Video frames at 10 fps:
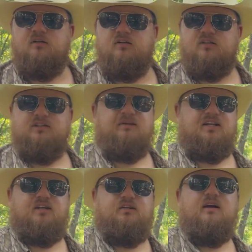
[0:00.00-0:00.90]
Because I'm going to
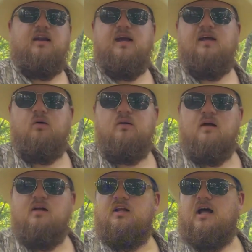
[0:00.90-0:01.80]
tell you right now,
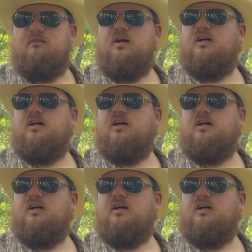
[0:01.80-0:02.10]
I'm not